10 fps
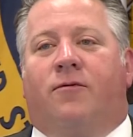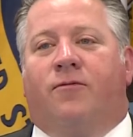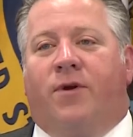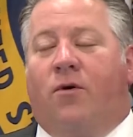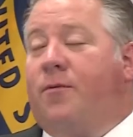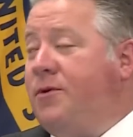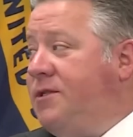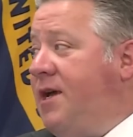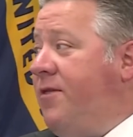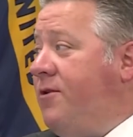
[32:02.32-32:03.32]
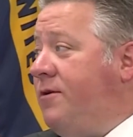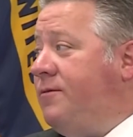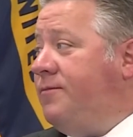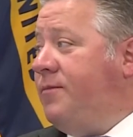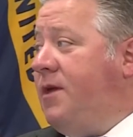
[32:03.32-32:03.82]
we all put together,
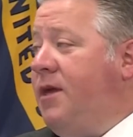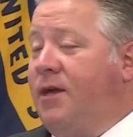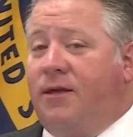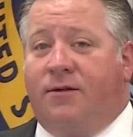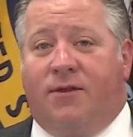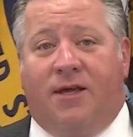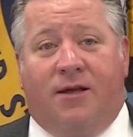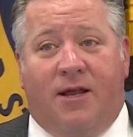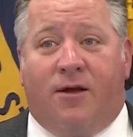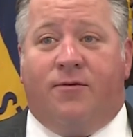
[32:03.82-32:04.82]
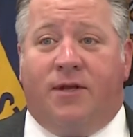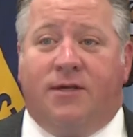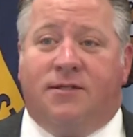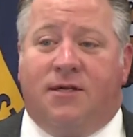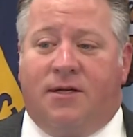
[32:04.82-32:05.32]
and the inequities.